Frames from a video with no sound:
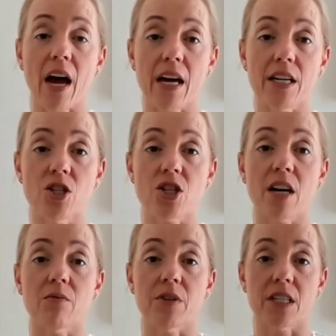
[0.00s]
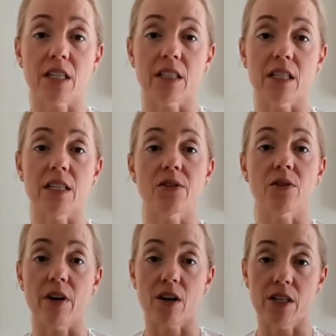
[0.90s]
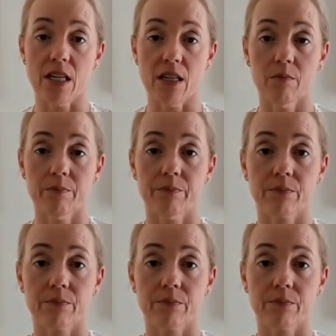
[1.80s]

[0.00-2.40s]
age and fertility severity.